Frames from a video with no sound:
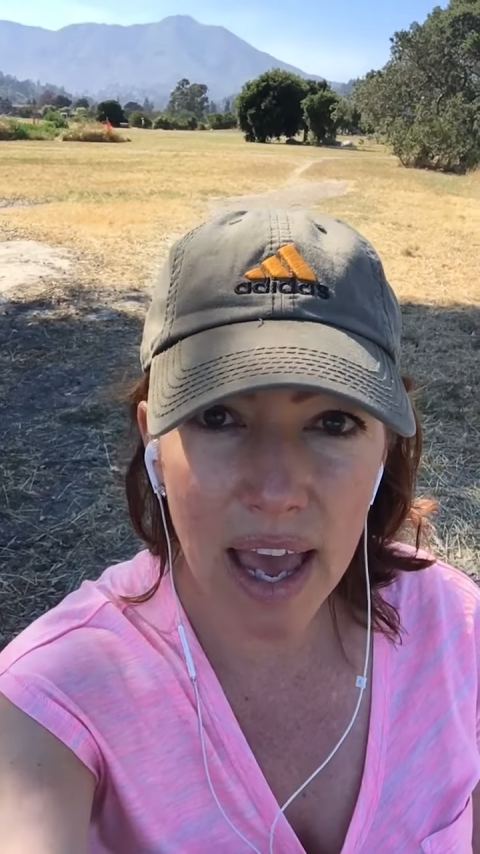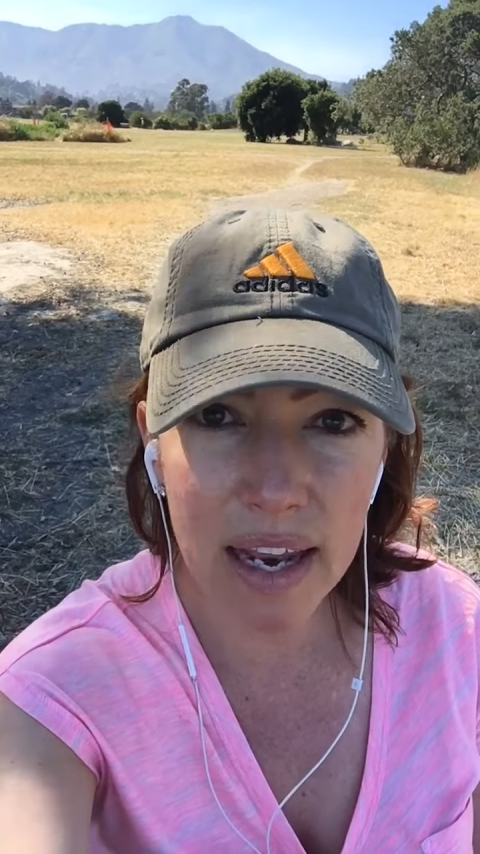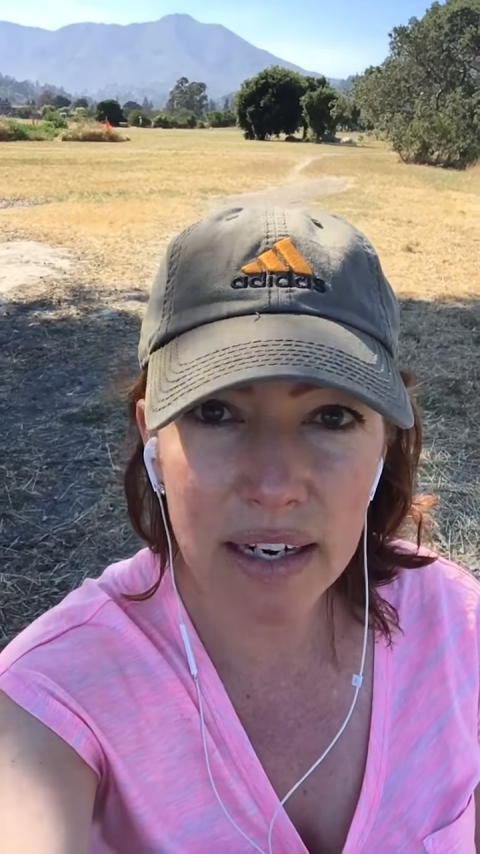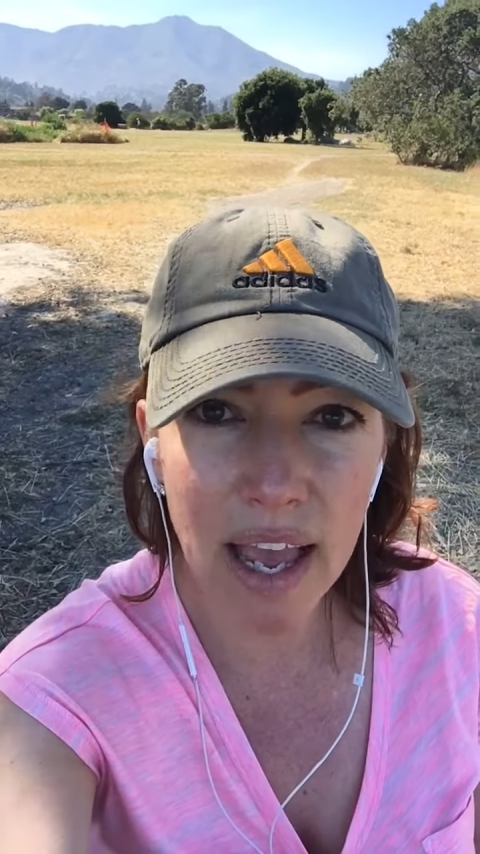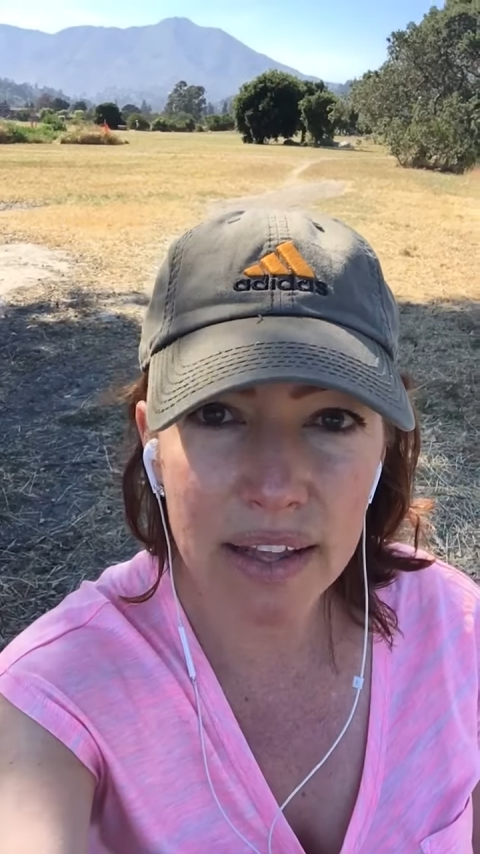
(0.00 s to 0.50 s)

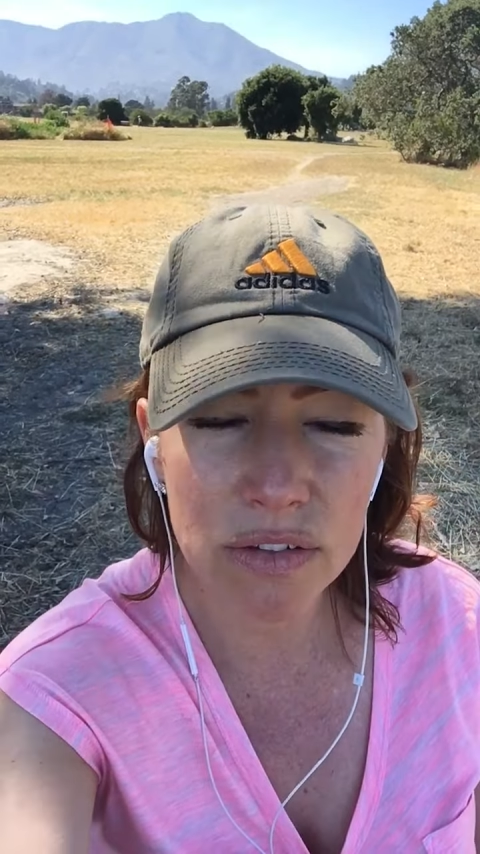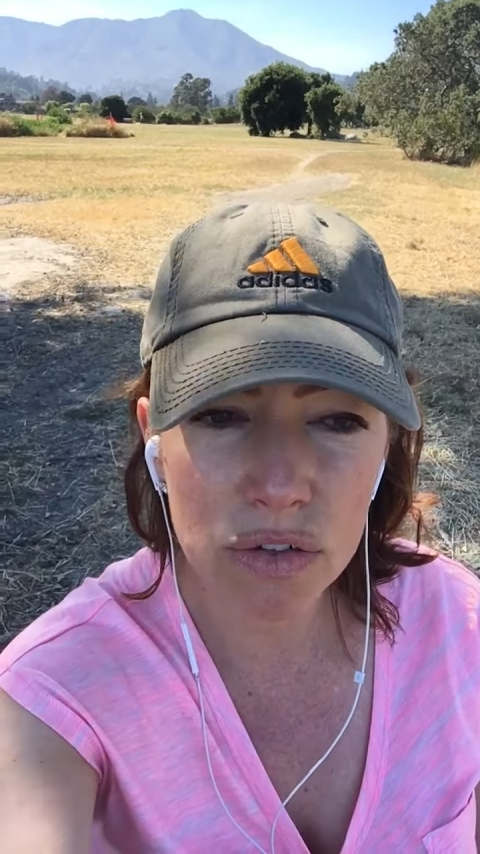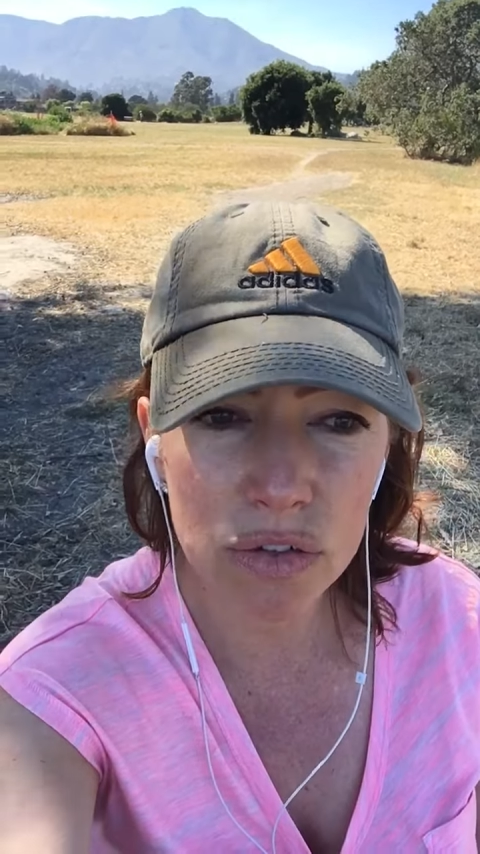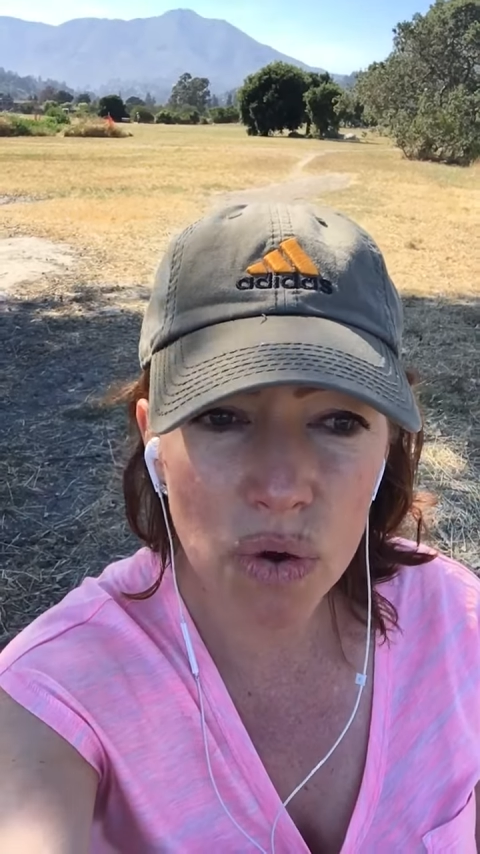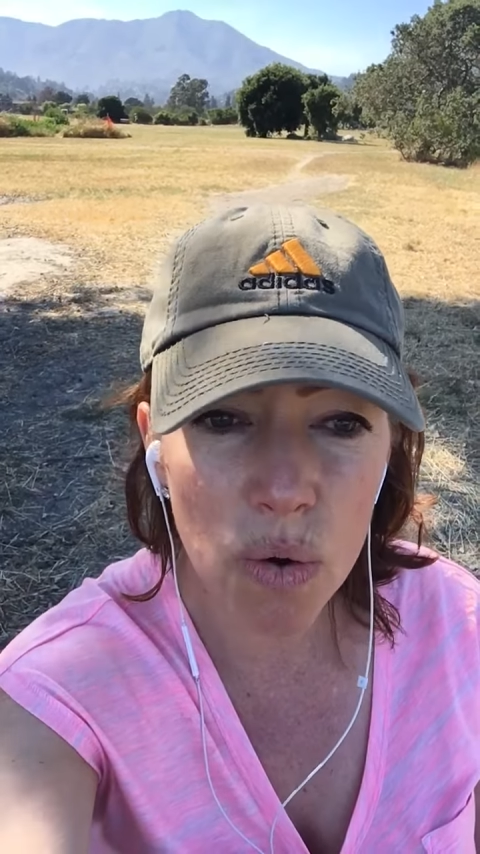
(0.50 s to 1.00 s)
and
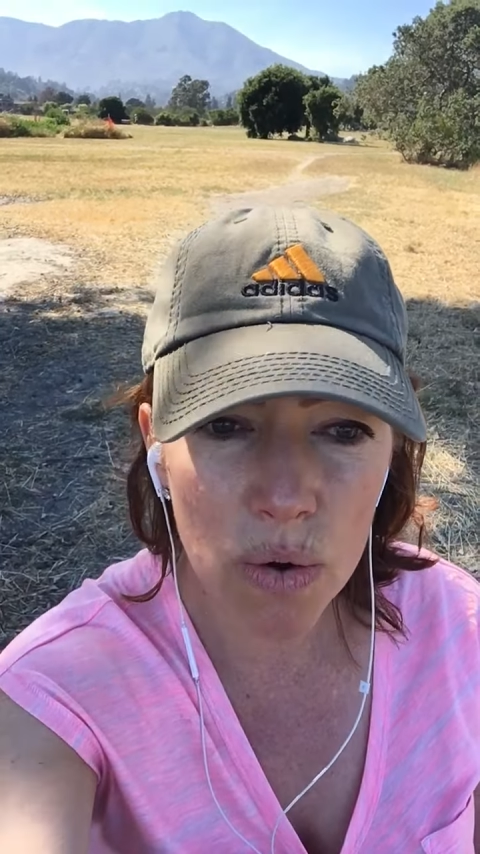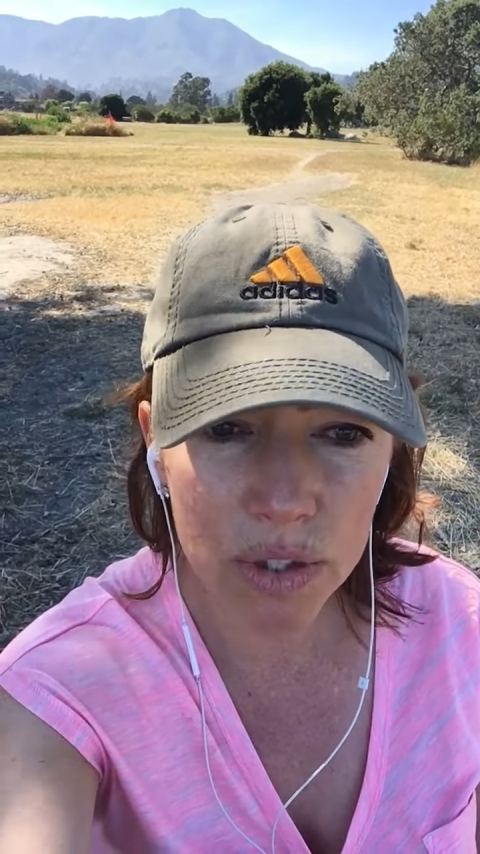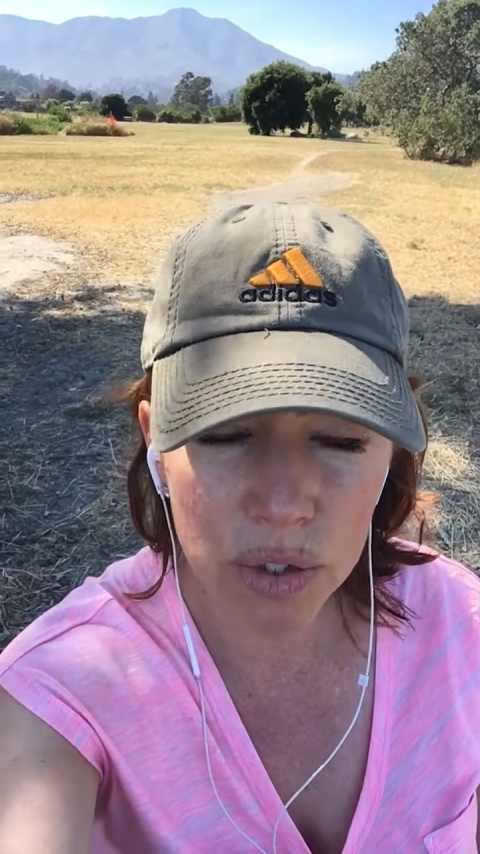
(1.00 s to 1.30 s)
soul.